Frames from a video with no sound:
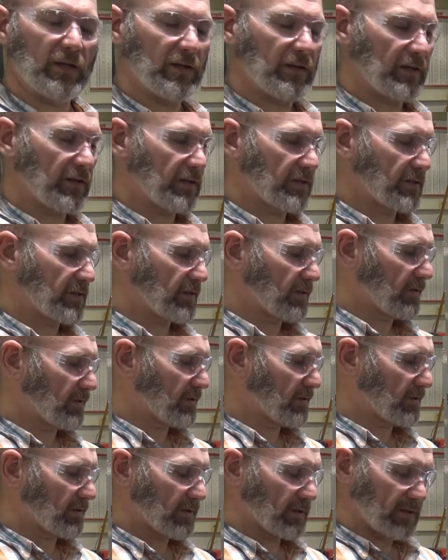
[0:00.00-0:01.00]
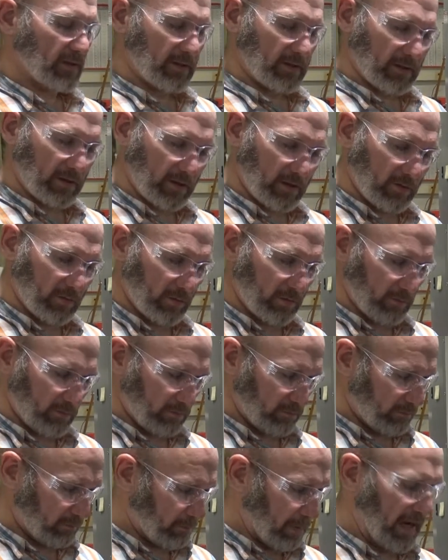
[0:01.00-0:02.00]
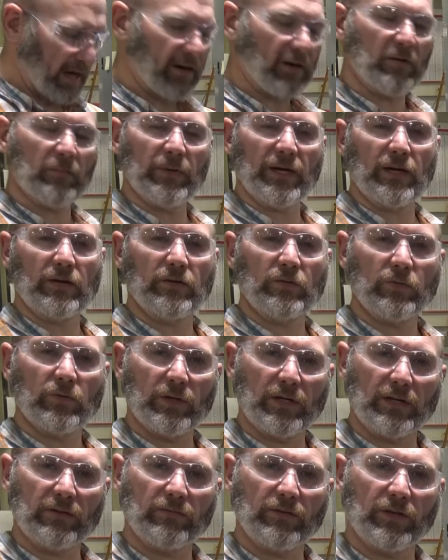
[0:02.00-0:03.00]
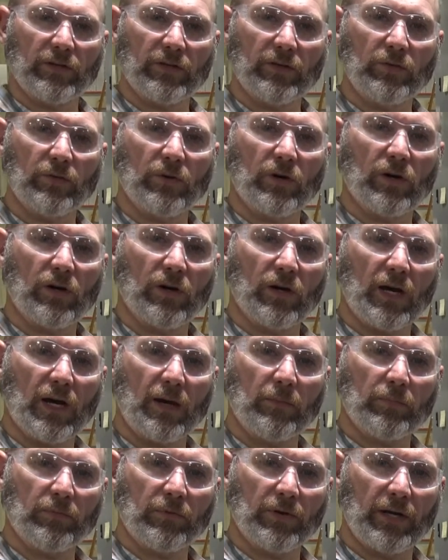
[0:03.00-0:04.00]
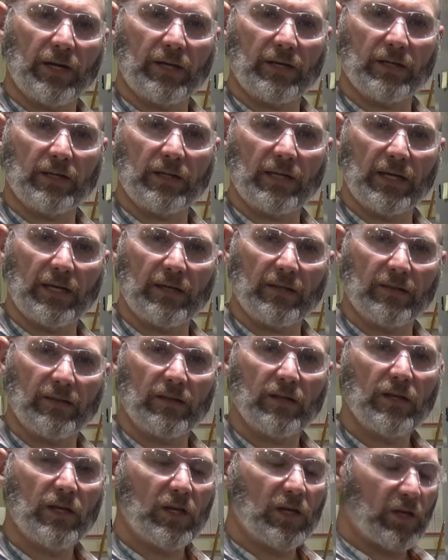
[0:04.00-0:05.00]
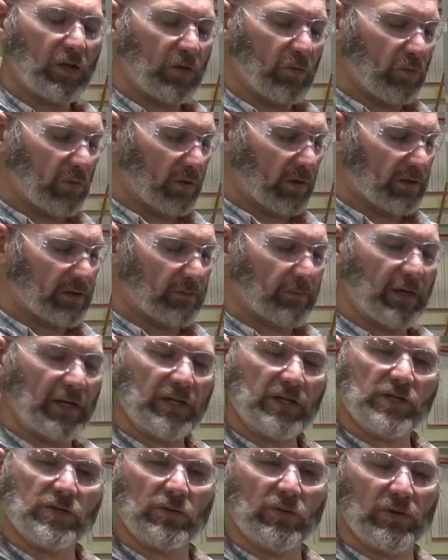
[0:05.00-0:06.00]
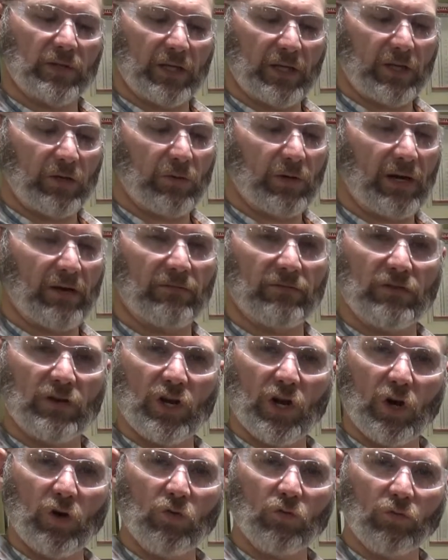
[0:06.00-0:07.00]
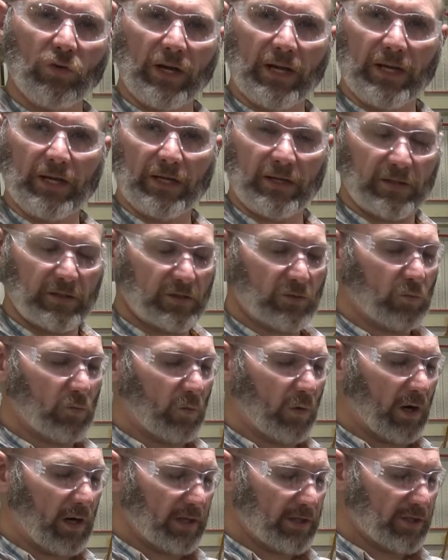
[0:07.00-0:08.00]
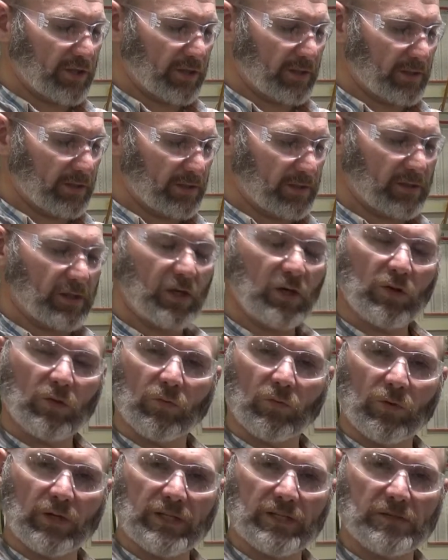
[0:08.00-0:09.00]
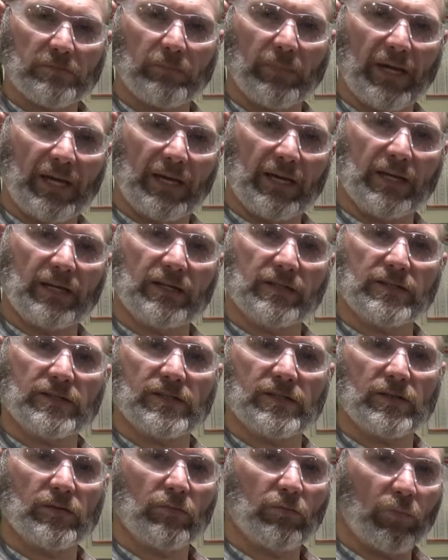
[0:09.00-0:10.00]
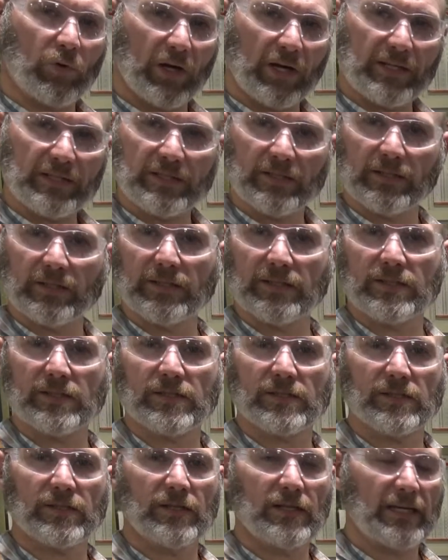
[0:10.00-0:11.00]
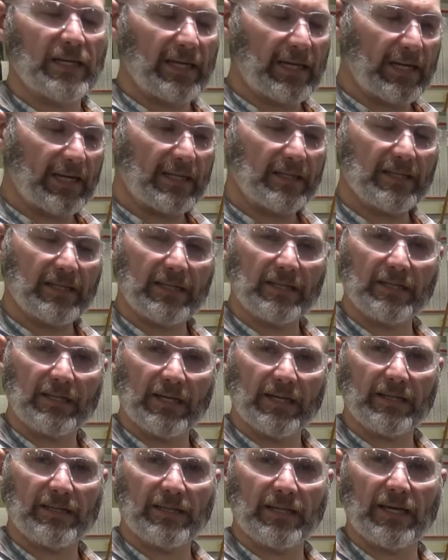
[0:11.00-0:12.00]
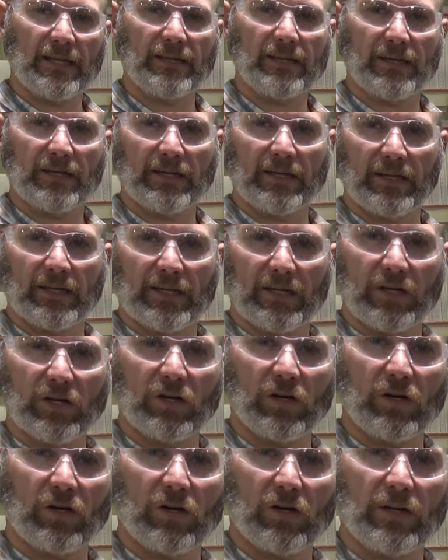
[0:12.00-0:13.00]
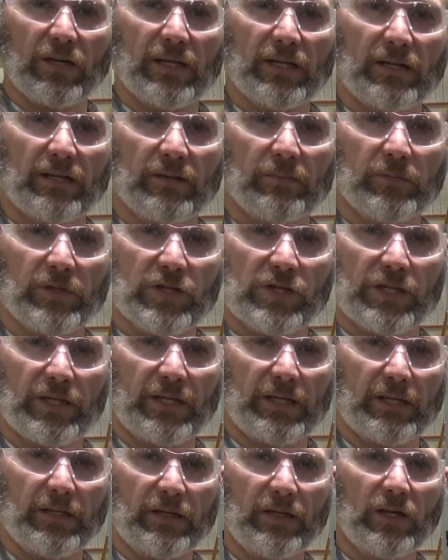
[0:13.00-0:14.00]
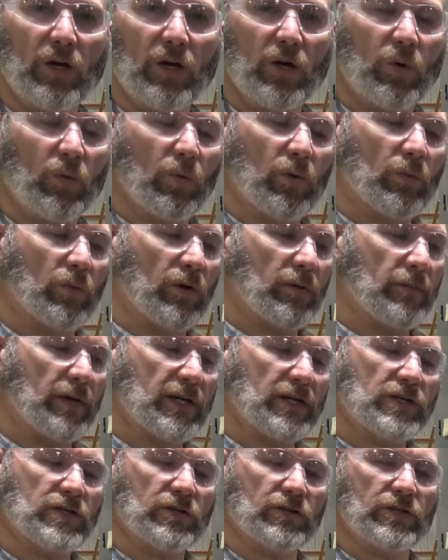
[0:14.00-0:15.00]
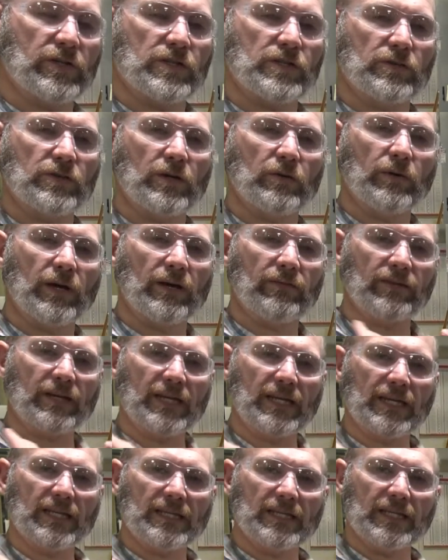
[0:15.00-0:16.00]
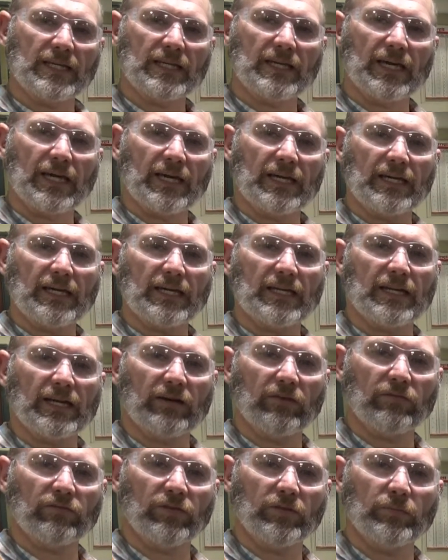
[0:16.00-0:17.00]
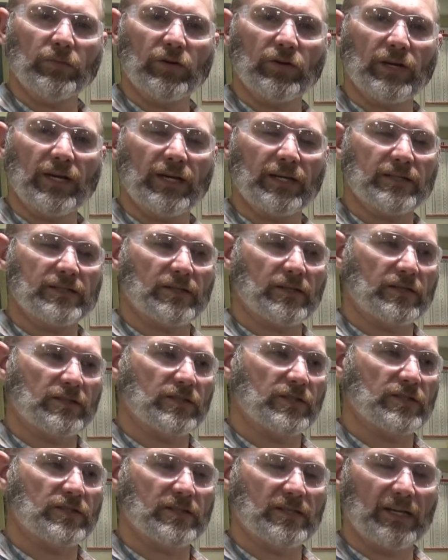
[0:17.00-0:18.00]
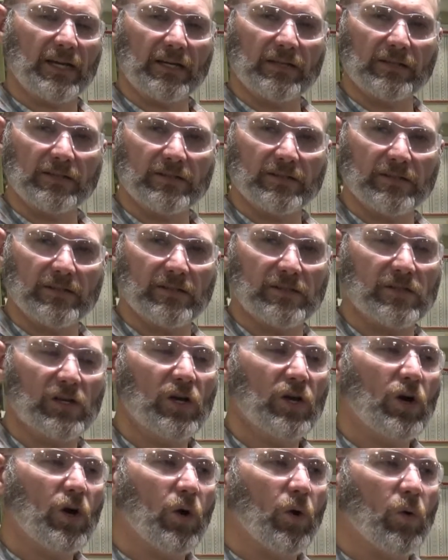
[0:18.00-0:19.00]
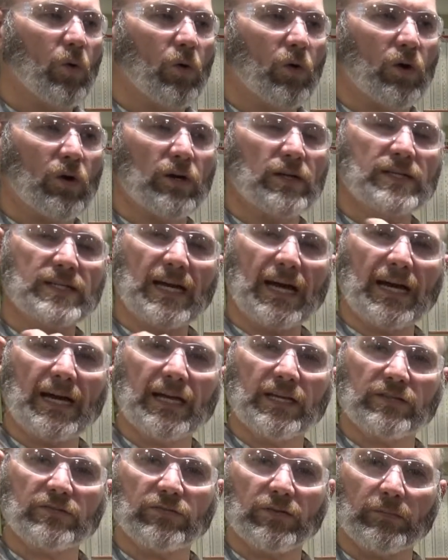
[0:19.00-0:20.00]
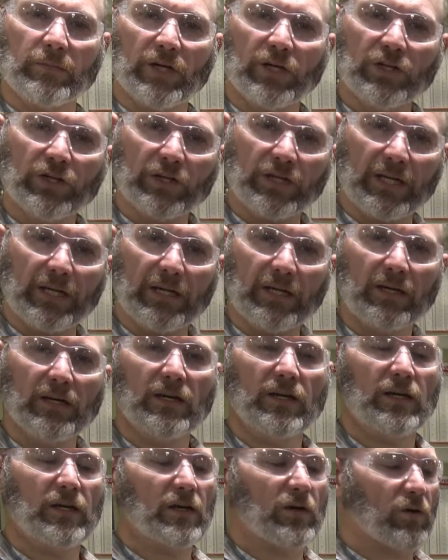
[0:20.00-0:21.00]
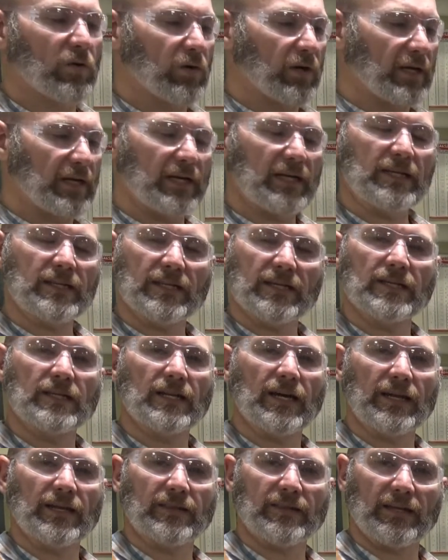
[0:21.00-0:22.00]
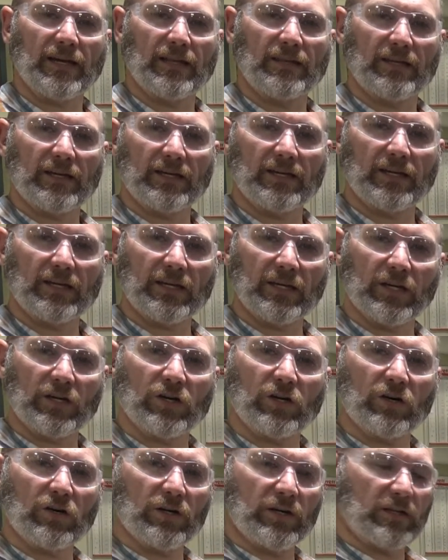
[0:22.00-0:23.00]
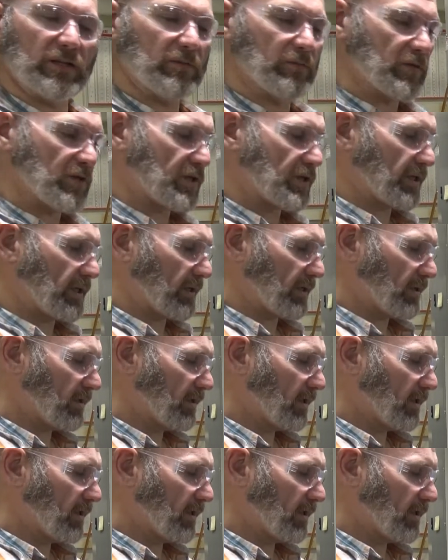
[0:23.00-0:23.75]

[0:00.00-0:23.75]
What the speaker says: This is paramount whenever you are operating a lathe. You want to make sure that you have no rings, watches, wristbands, bracelets, anything like that that can get caught in the machine. We want to make sure that you don't have anything hanging down from your neck, such as necklaces or ties from a hoodie or anything like that that can get caught in the machine.